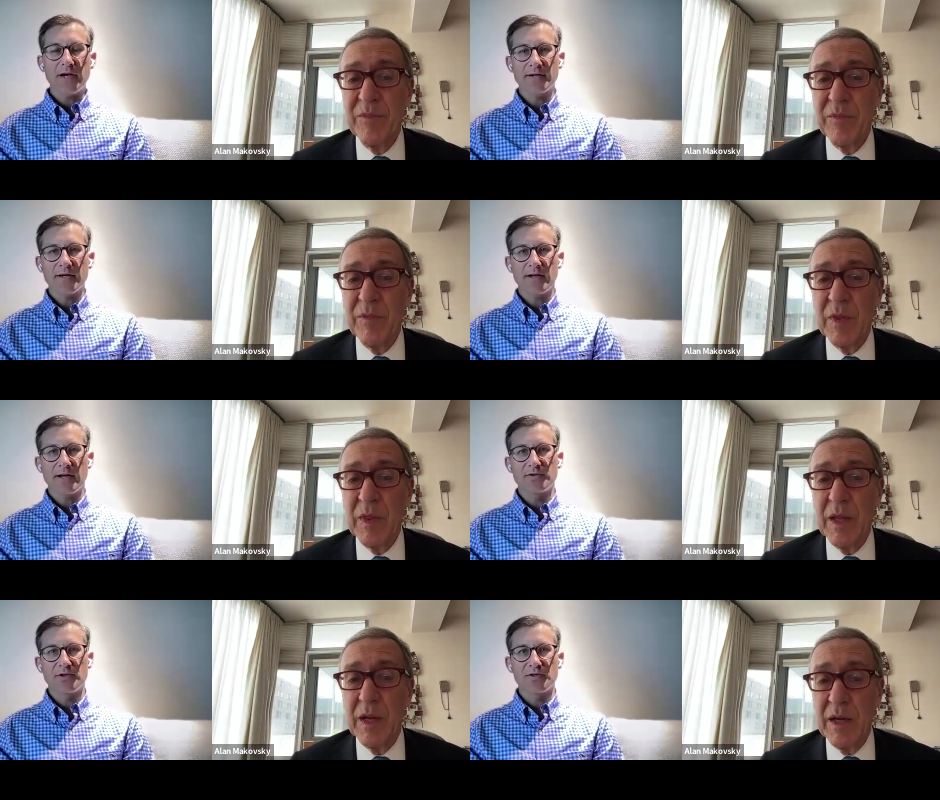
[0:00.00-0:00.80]
Speaker 1: Yeah, so I was going
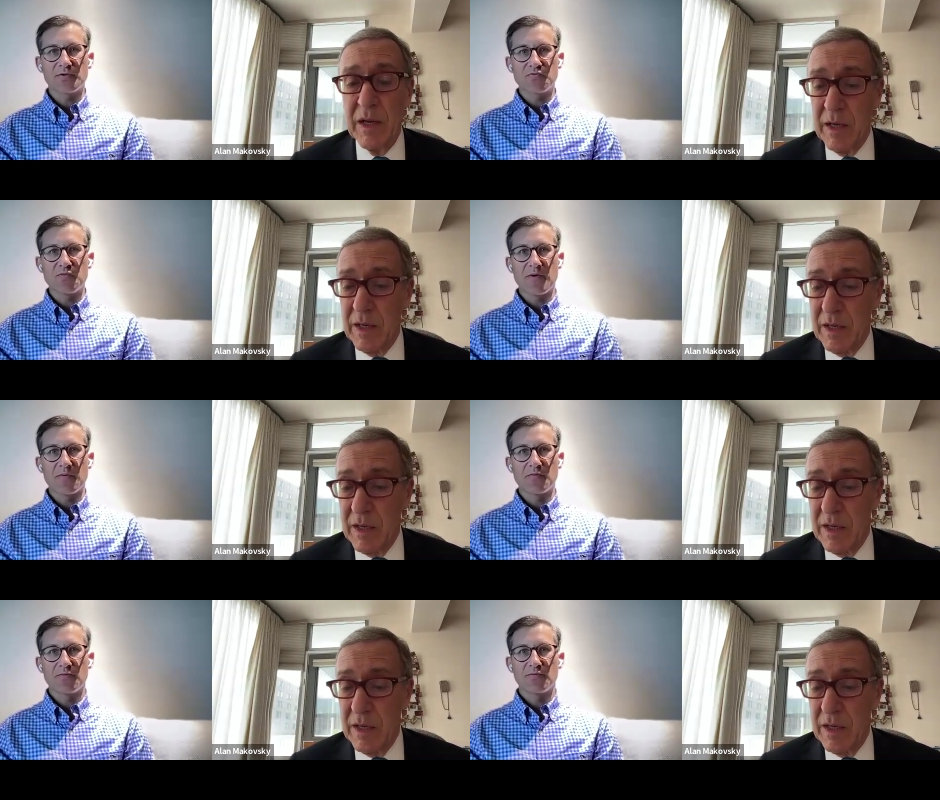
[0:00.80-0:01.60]
to just
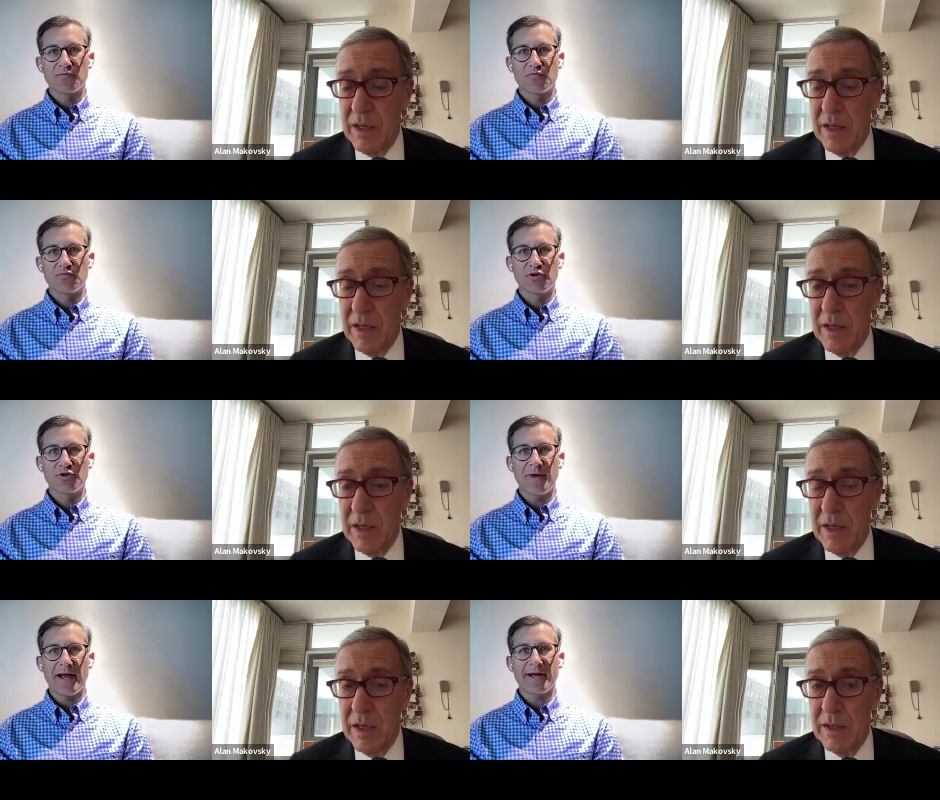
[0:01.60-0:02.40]
maybe
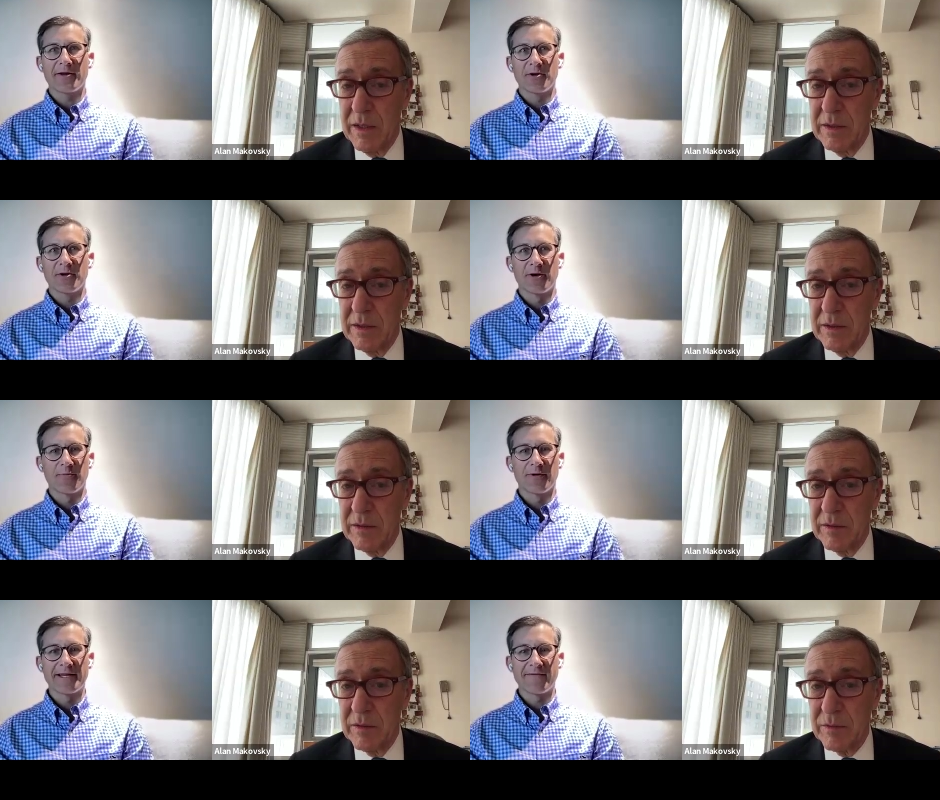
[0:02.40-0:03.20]
push back a little
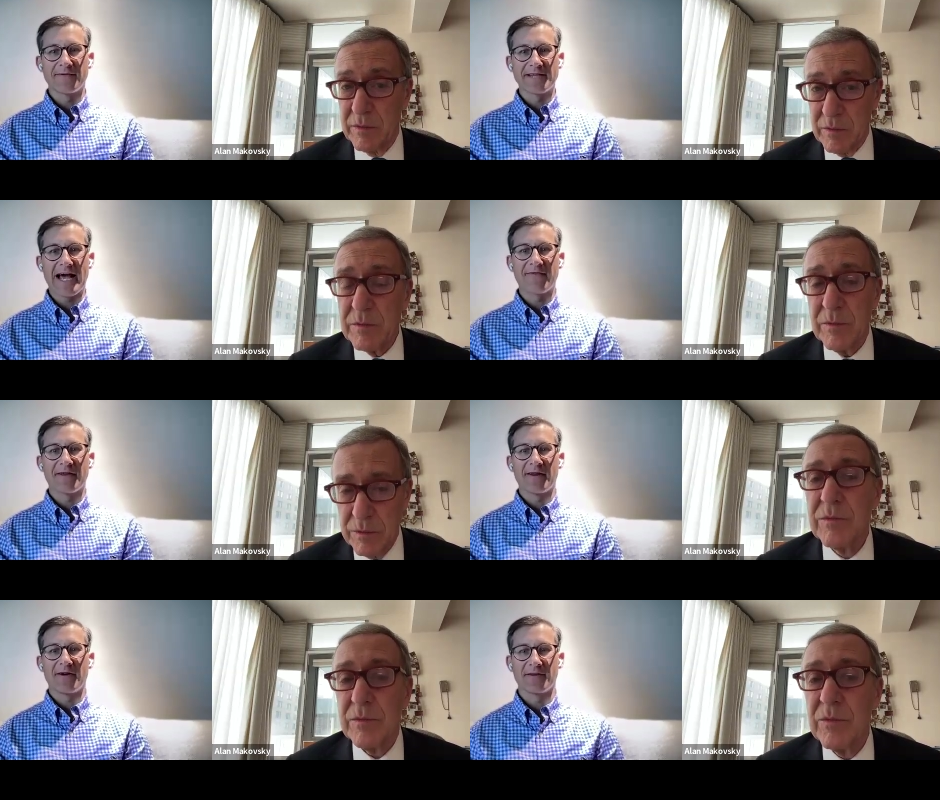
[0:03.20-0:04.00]
bit or play devil's
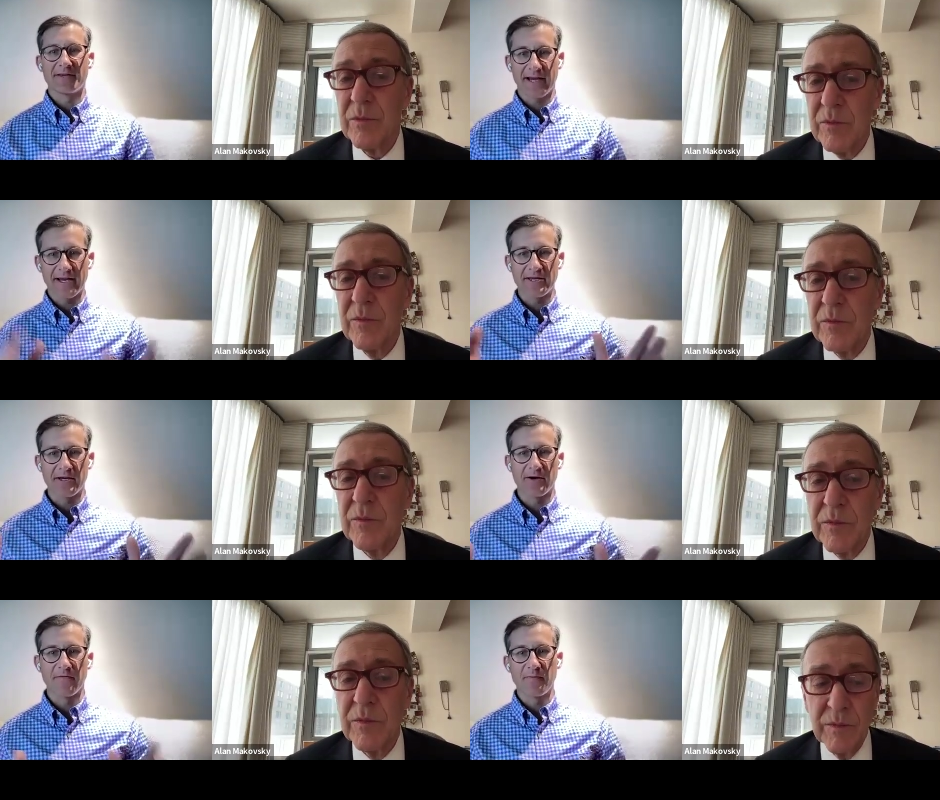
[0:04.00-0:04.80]
advocate on this
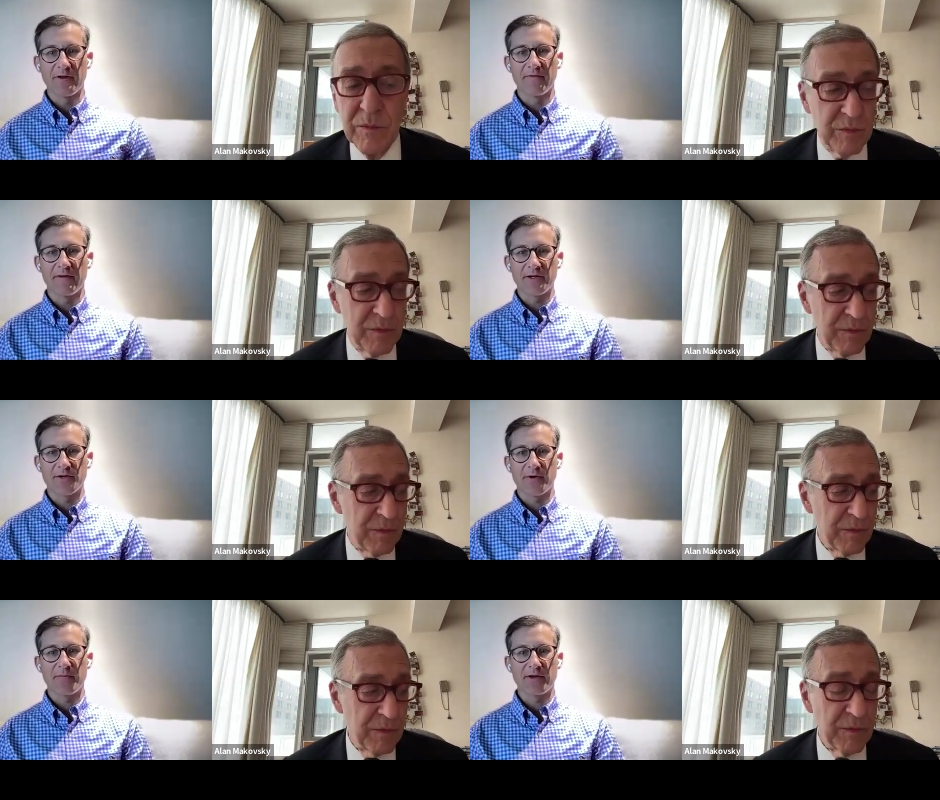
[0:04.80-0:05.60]
idea of a big
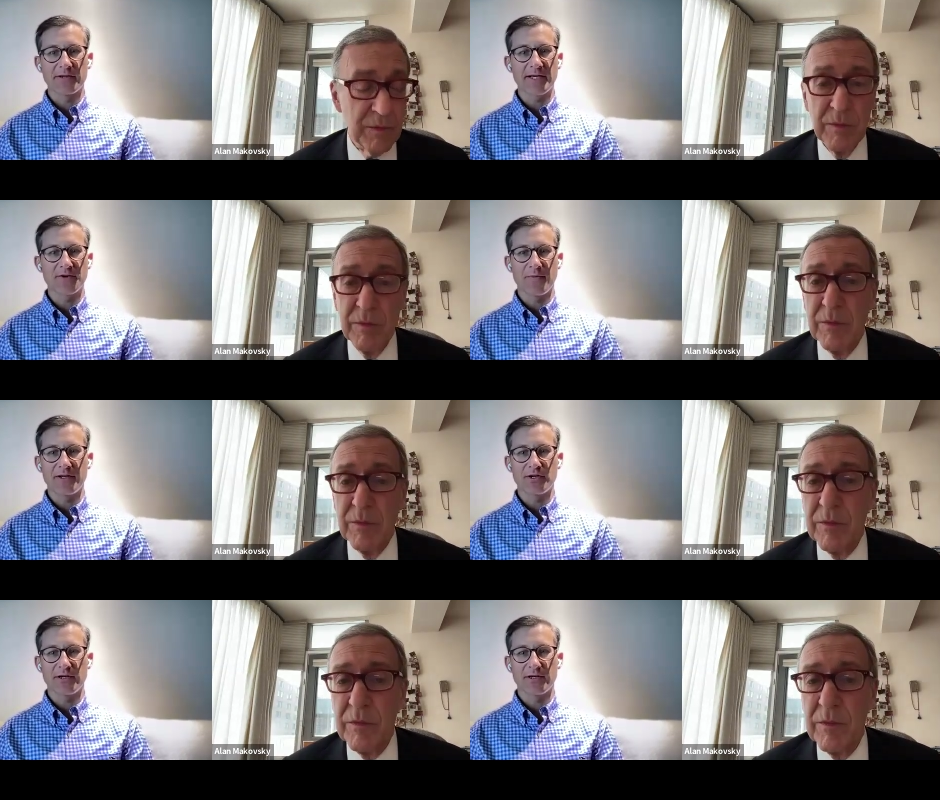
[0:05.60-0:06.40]
victory because, as you
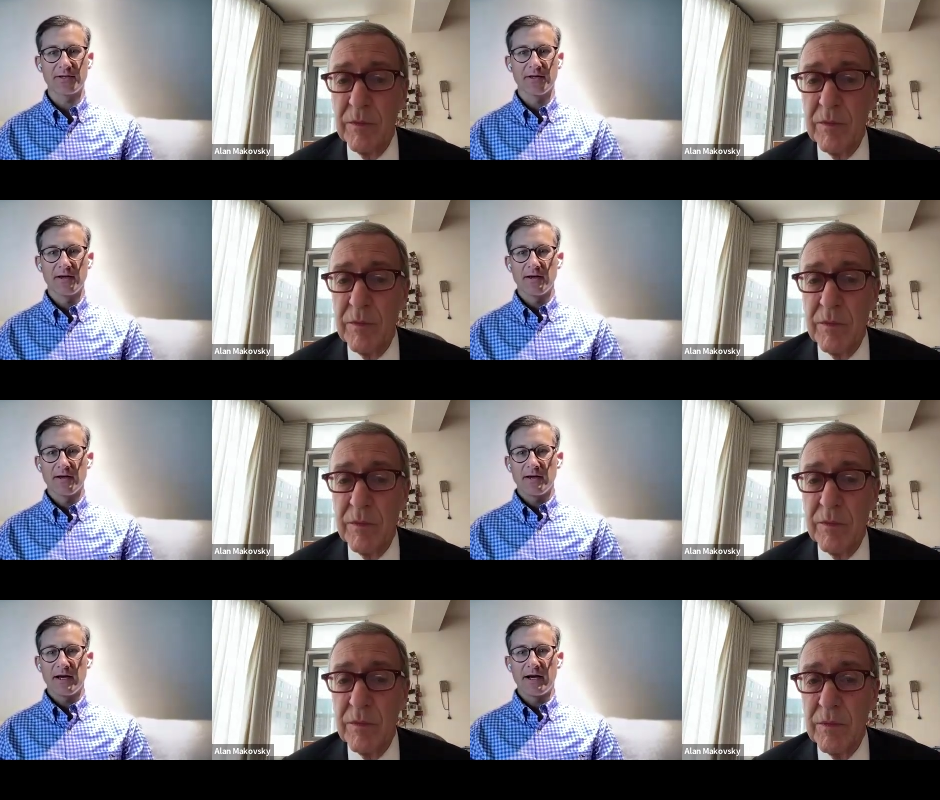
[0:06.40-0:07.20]
mentioned,
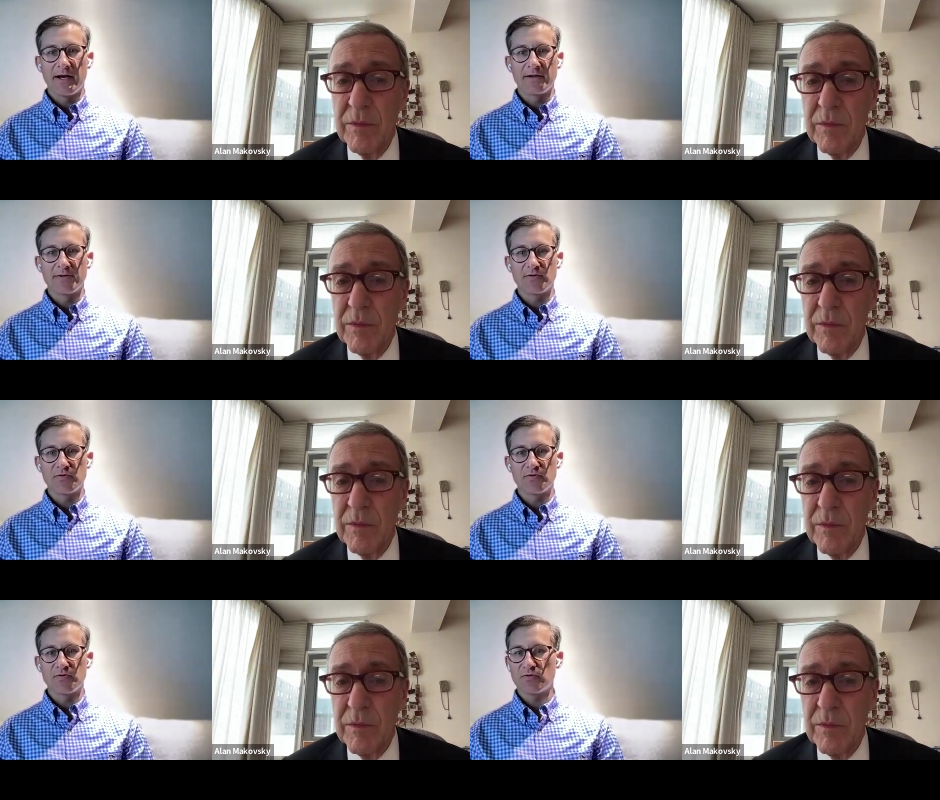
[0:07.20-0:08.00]
uh,
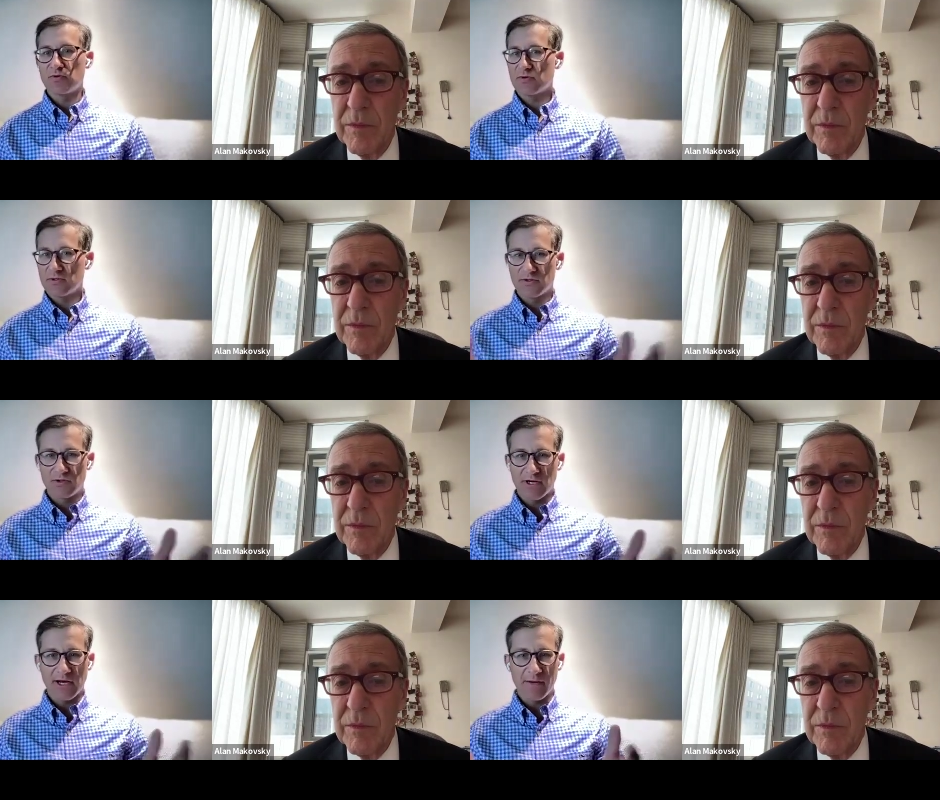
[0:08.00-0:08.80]

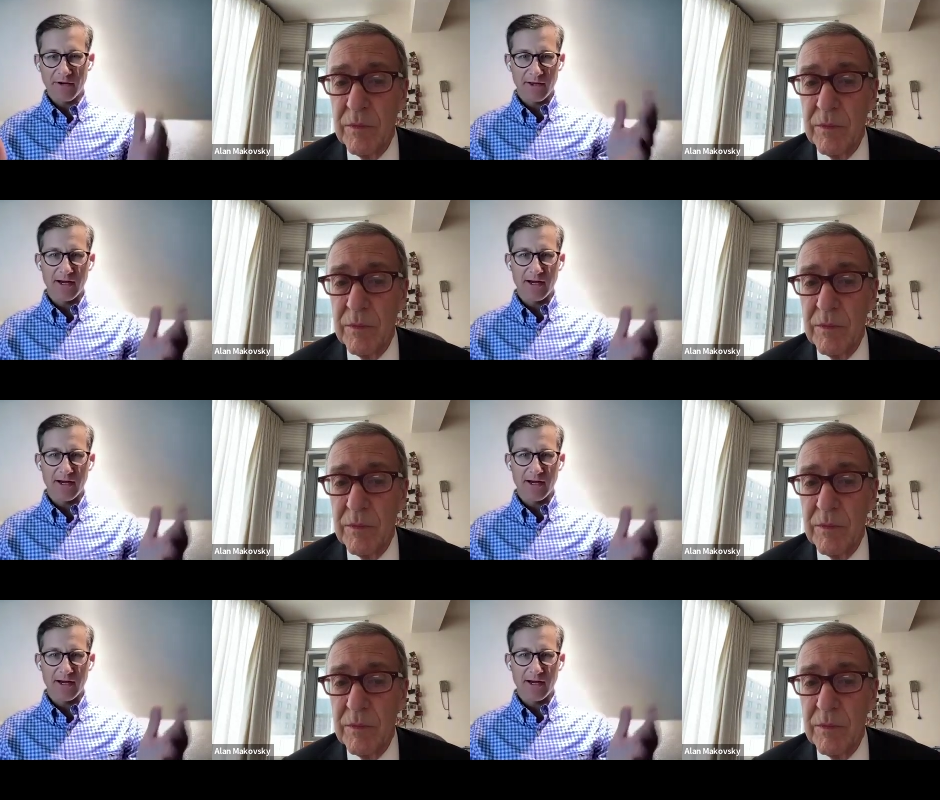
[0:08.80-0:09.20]
JHP